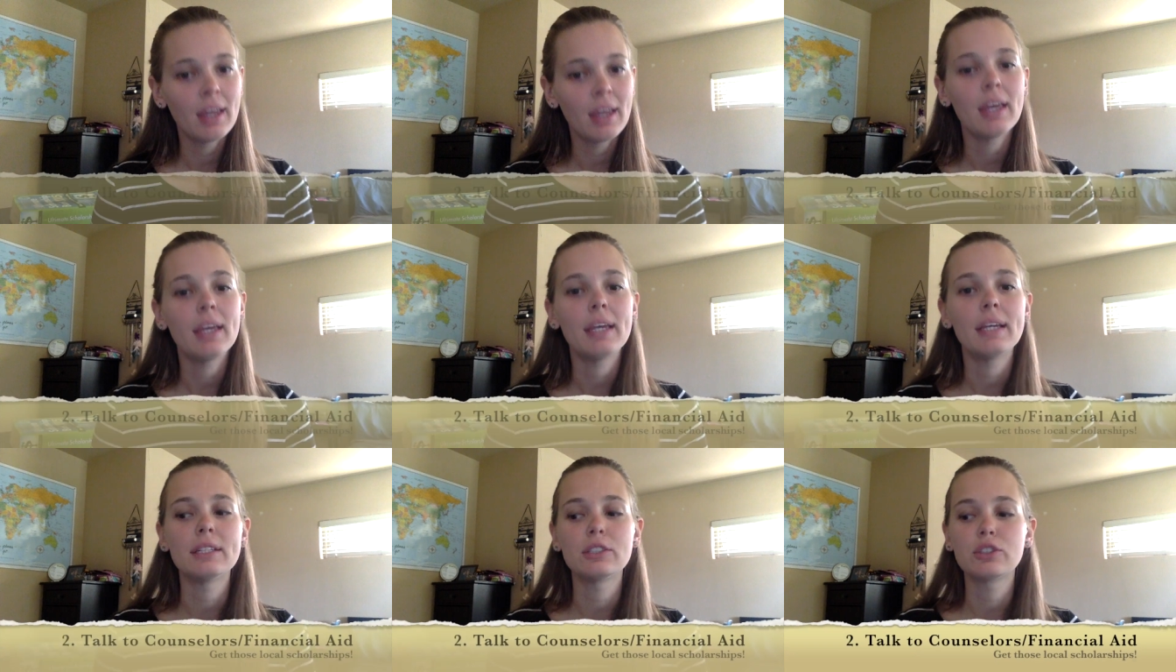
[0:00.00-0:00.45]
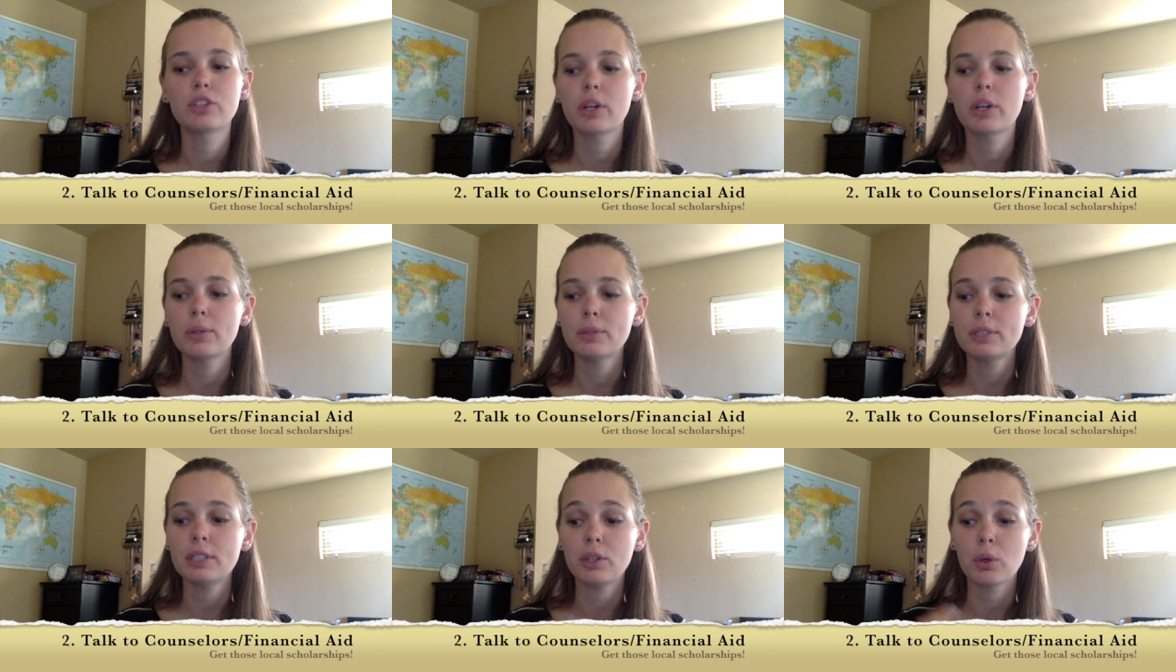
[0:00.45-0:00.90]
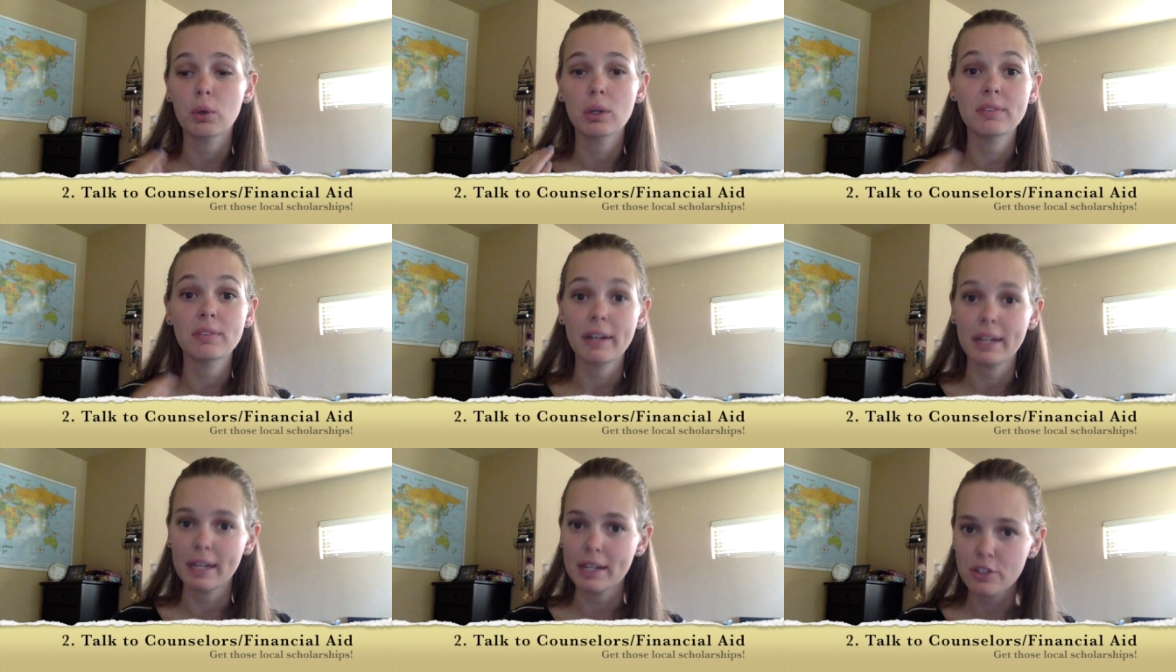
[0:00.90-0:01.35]
is go to your
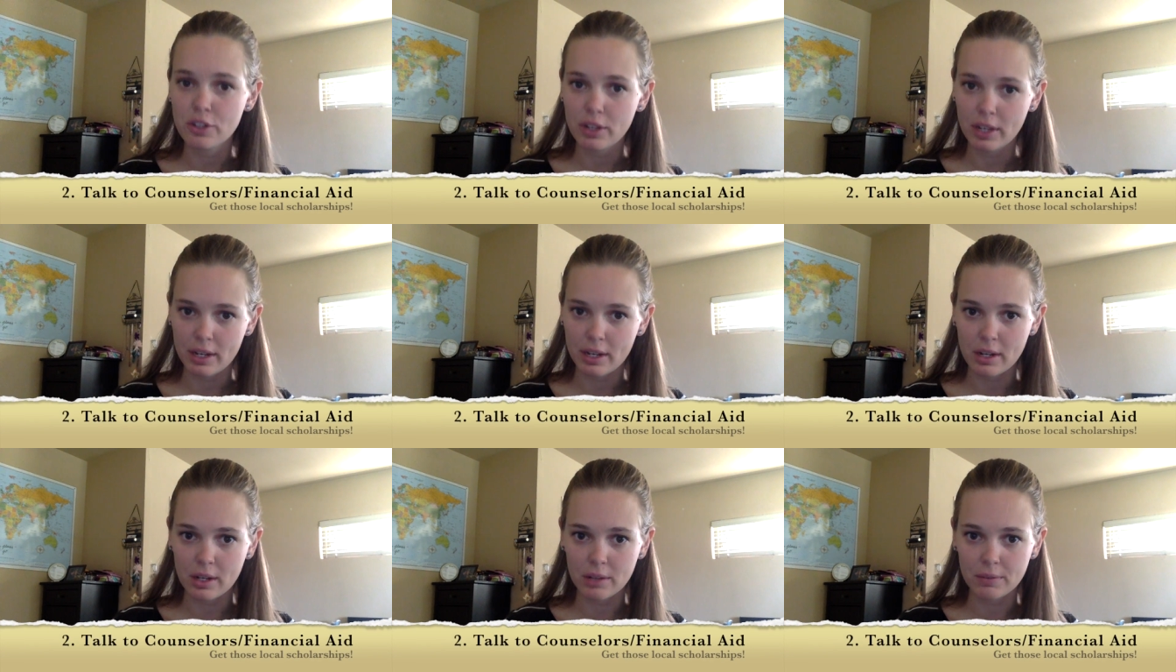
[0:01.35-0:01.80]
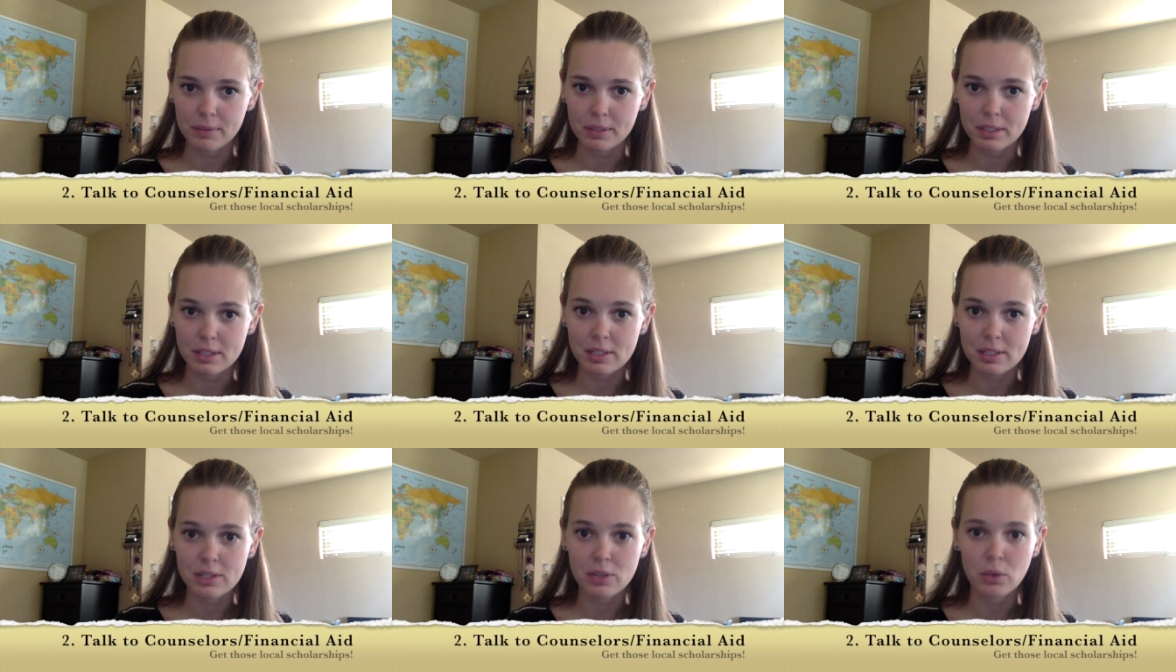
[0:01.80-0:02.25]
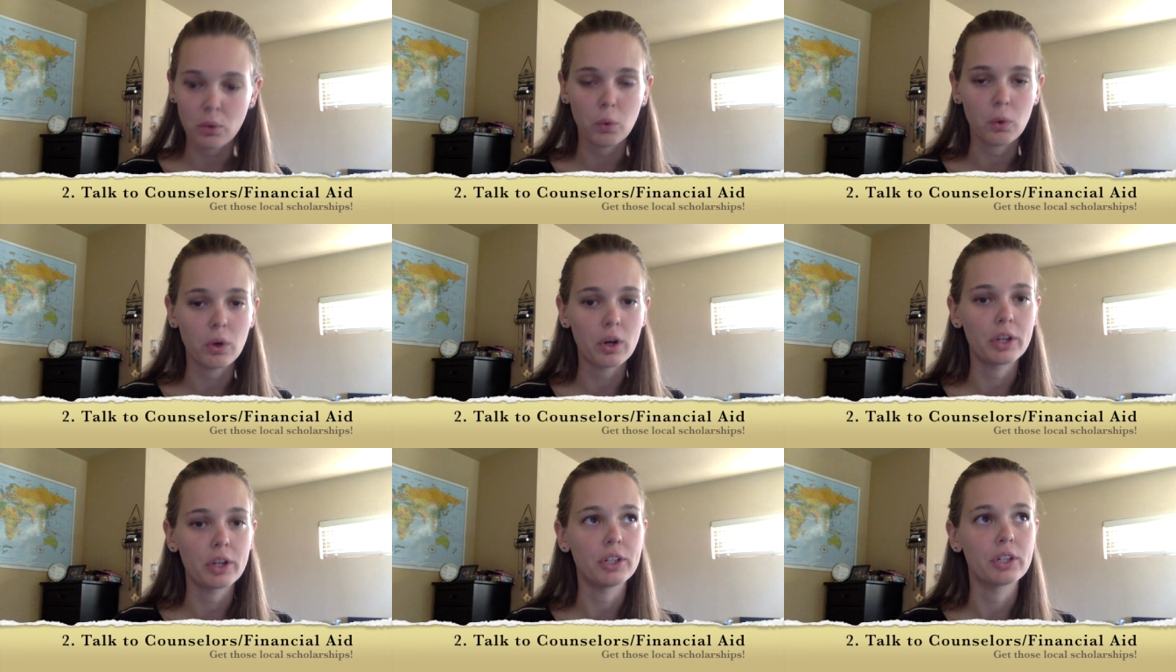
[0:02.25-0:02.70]
financial aid office
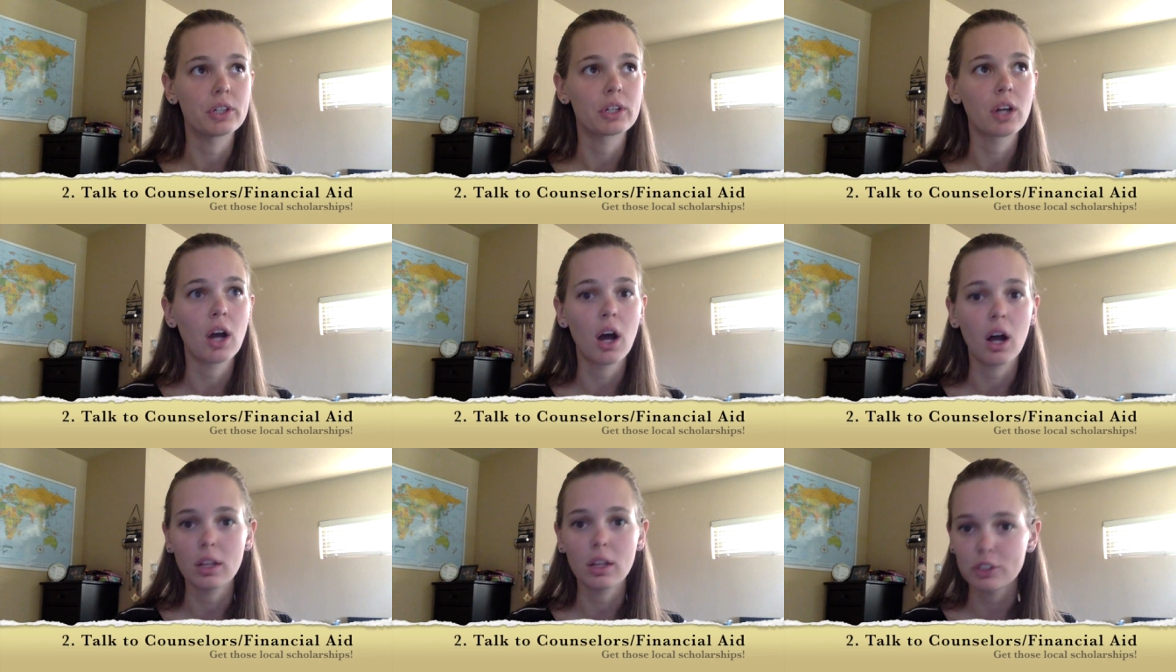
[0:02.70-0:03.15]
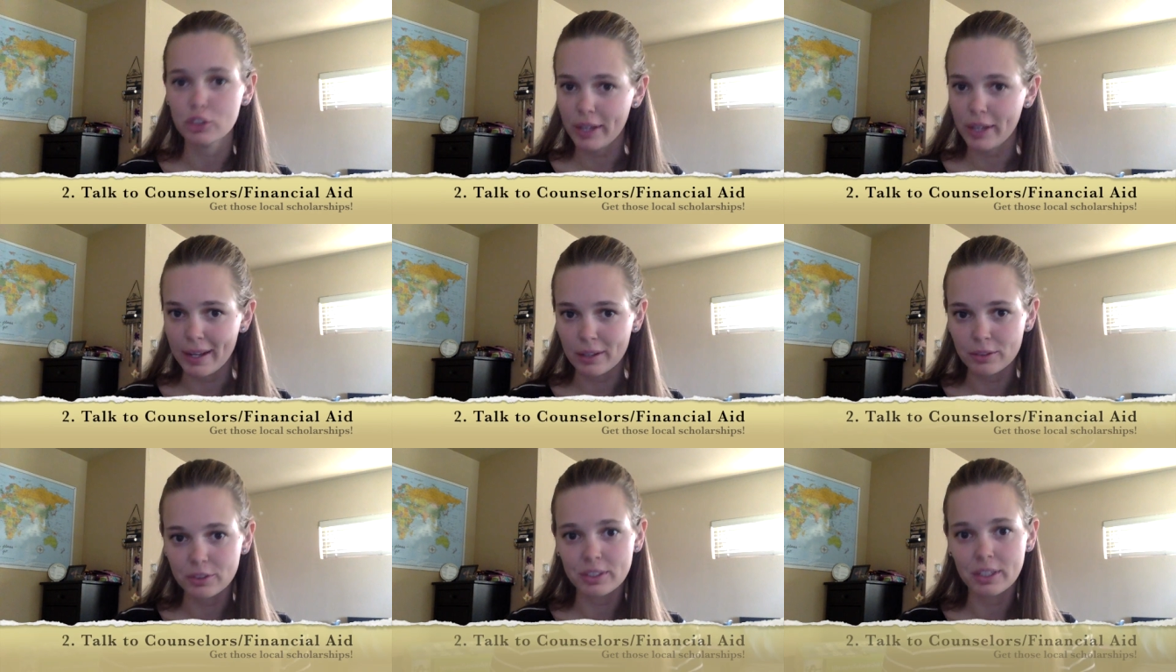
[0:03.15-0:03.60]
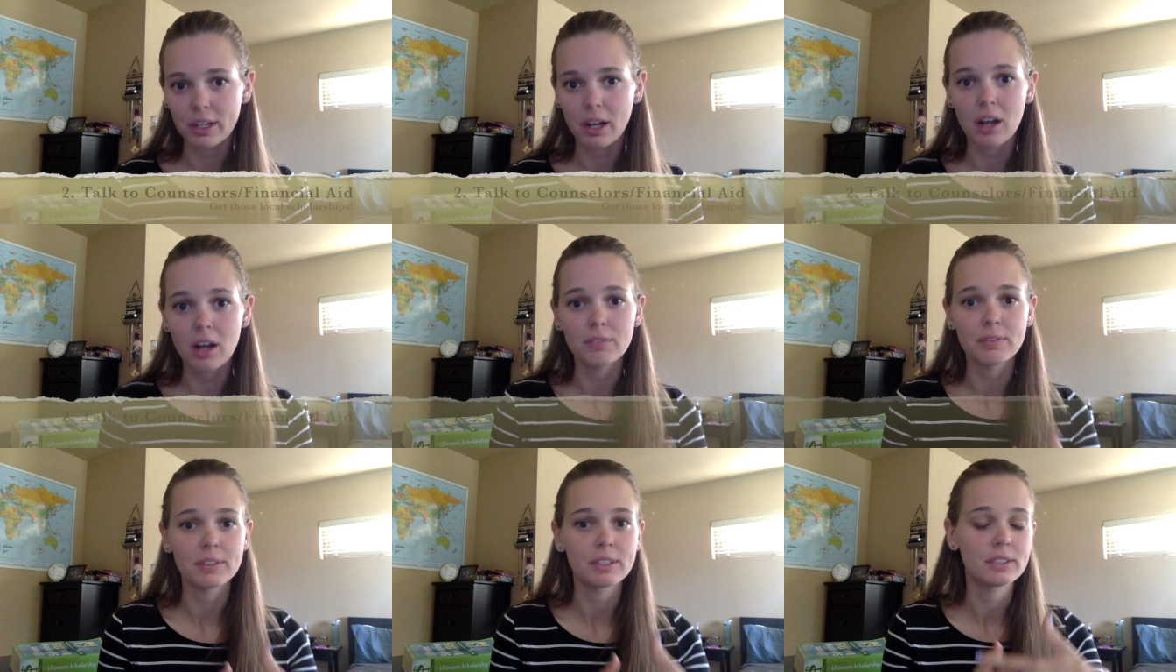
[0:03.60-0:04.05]
or your college counseling
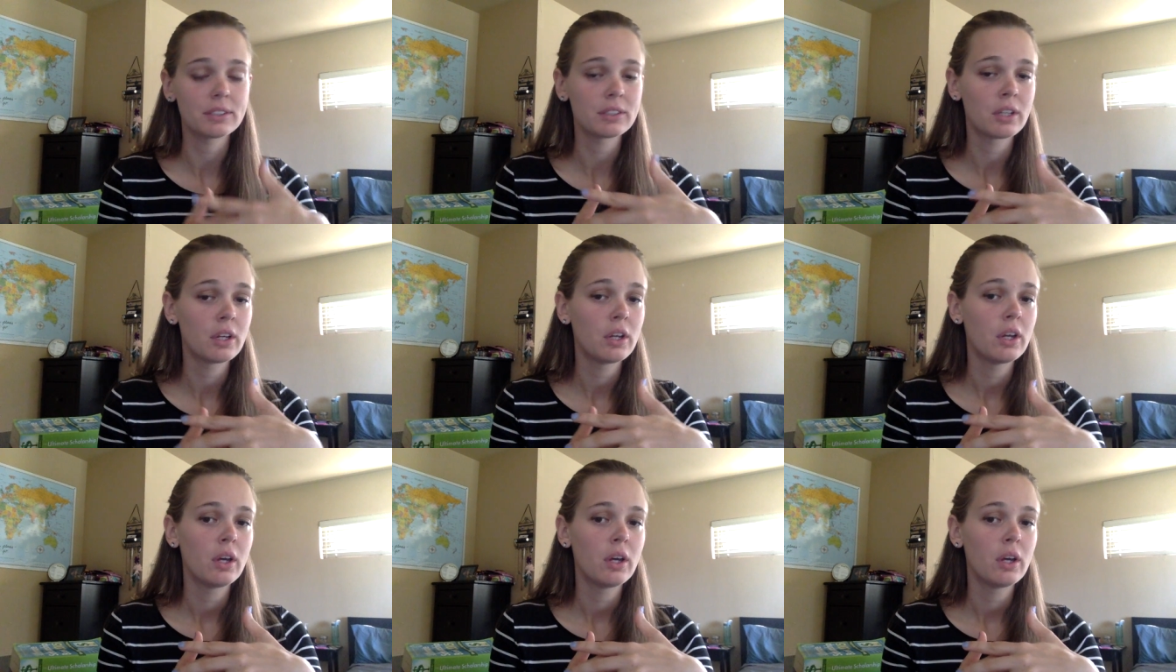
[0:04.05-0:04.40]
office.